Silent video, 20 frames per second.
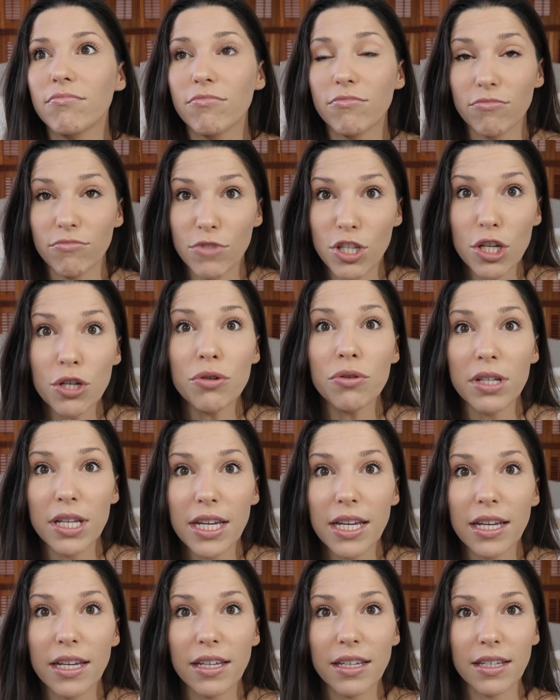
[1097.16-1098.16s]

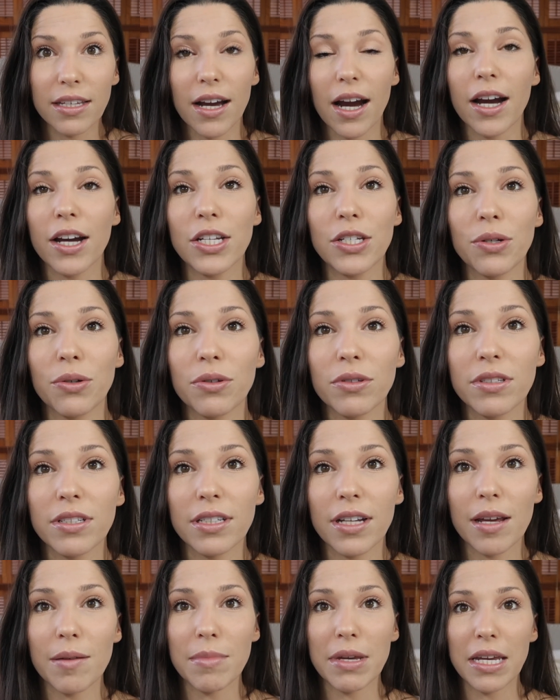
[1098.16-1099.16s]
newly young
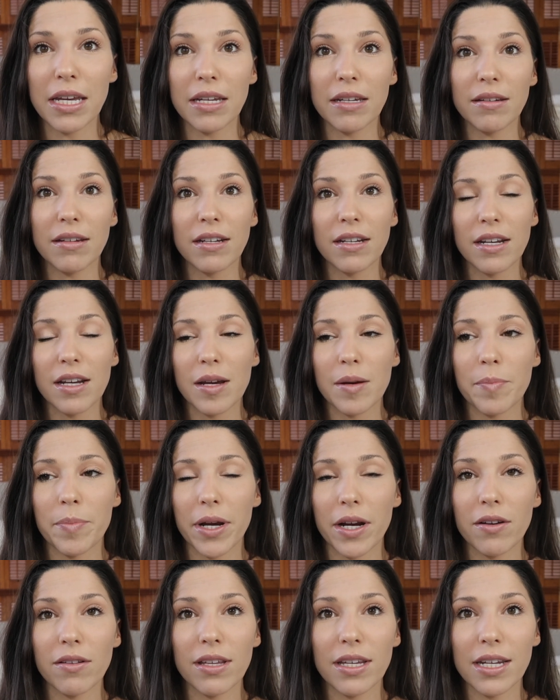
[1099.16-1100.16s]
adult, I mean,
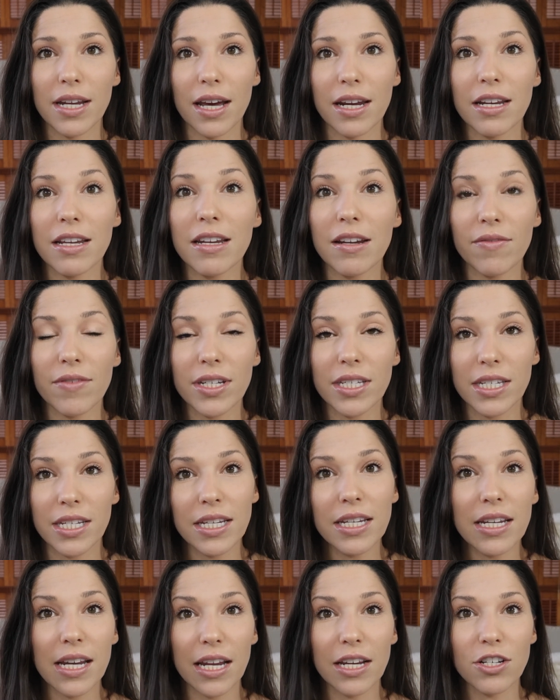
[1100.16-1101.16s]
barely not even a
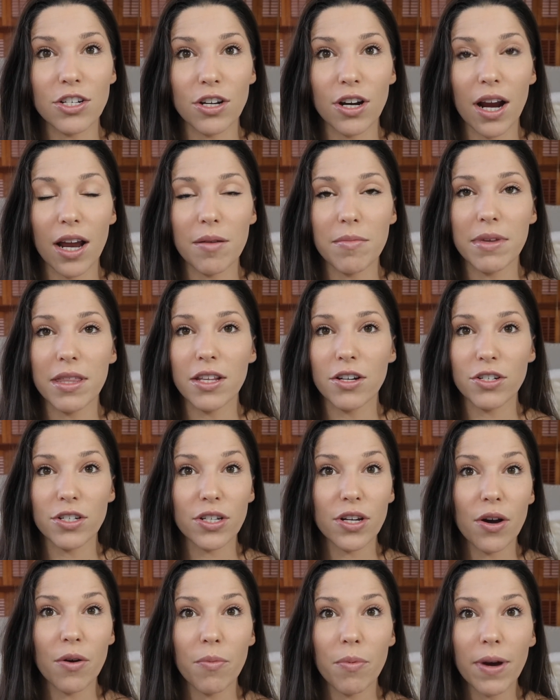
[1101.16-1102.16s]
teenager. I mean, there's
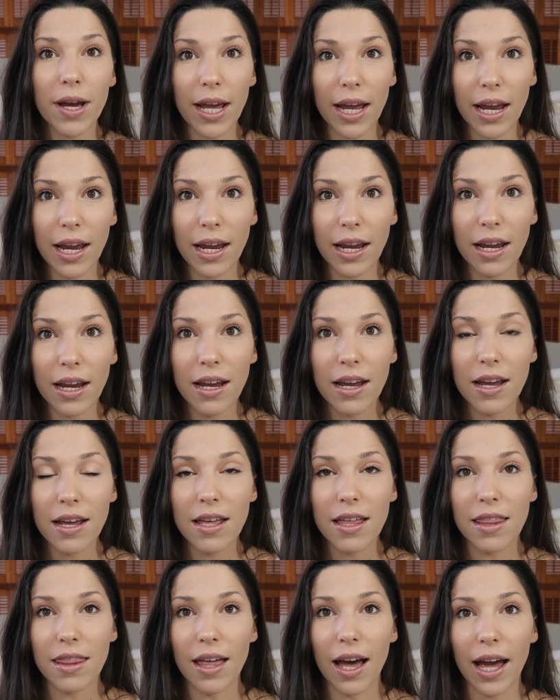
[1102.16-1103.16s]
no way
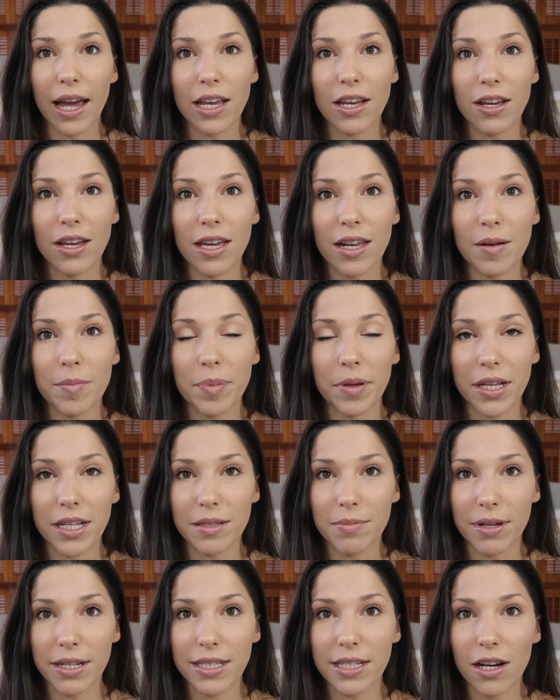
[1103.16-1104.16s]
that I could get a
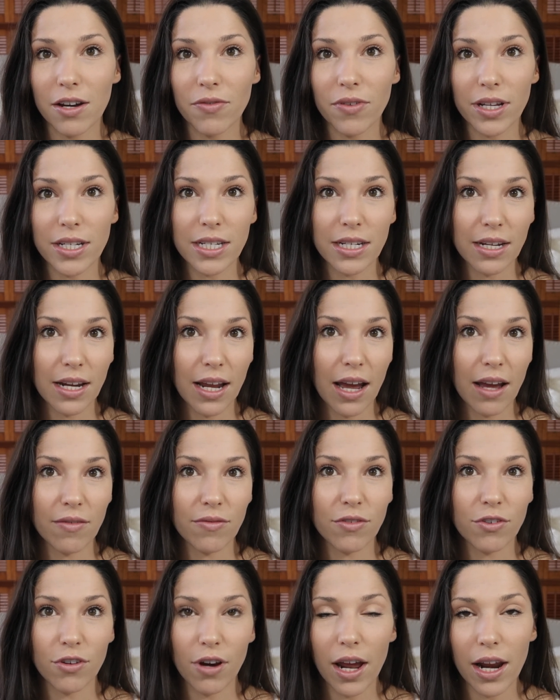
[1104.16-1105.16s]
place myself. I didn't
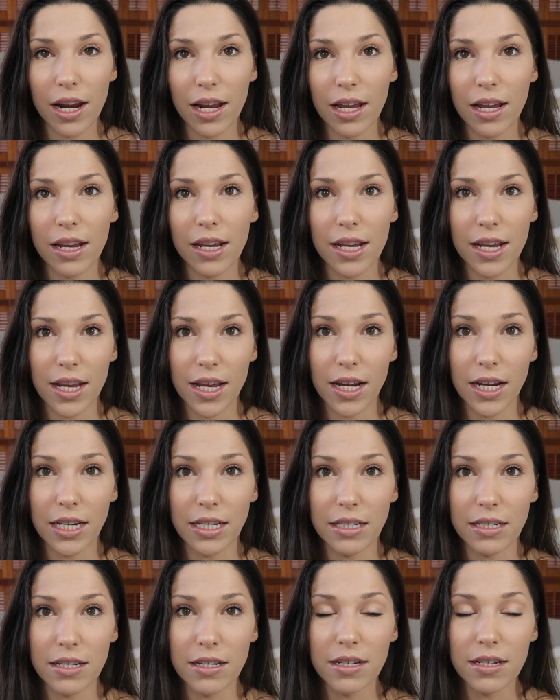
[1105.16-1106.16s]
have credit,
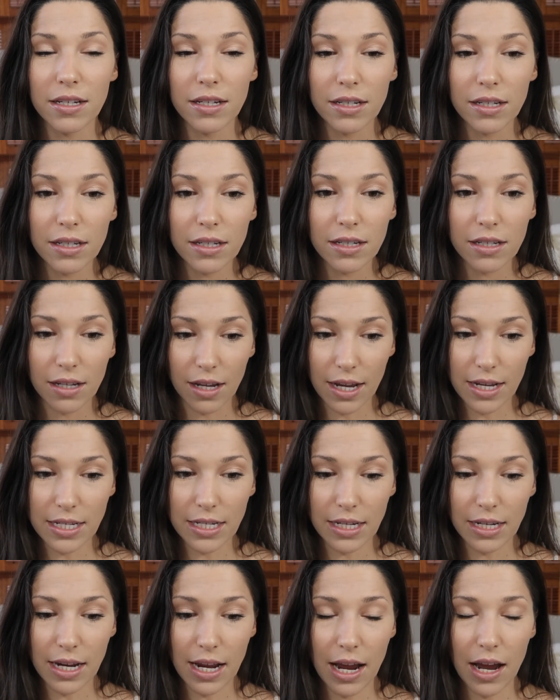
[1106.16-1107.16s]
and I
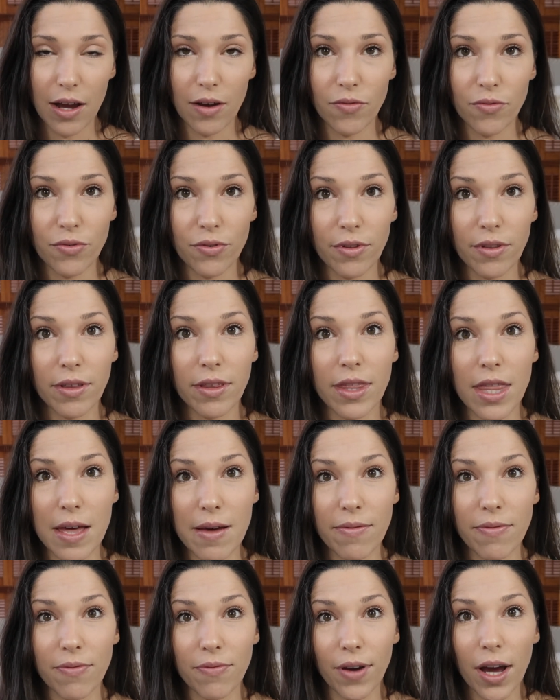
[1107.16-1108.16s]
didn't have
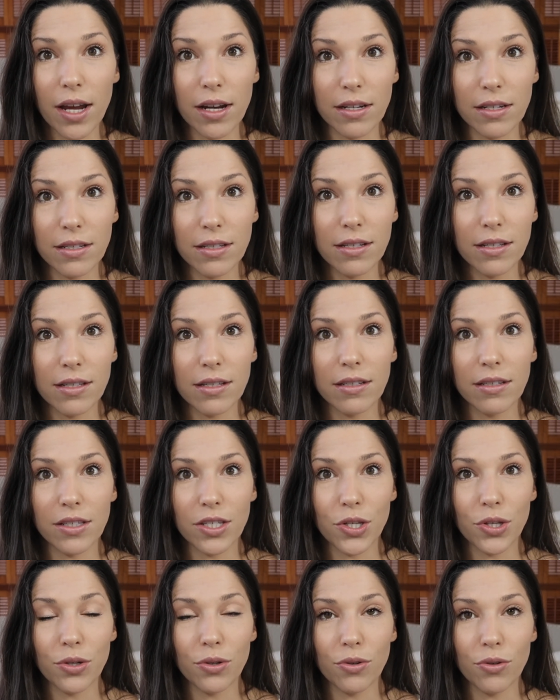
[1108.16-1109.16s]
the funds
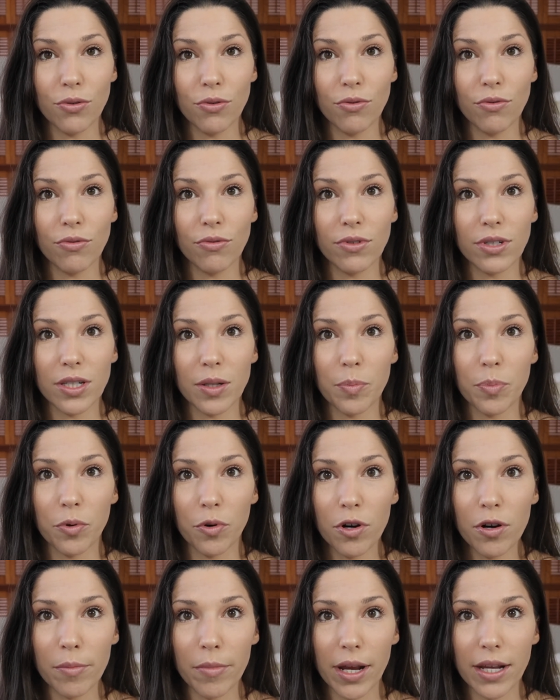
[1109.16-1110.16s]
to
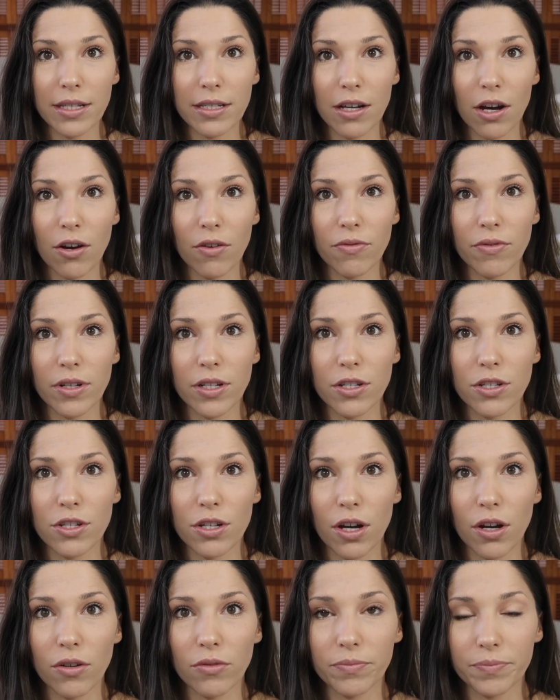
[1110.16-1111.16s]
support myself. And
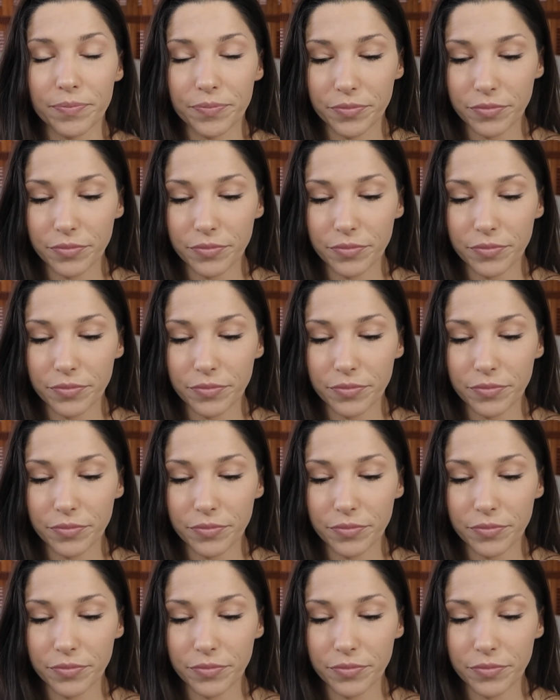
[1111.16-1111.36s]
so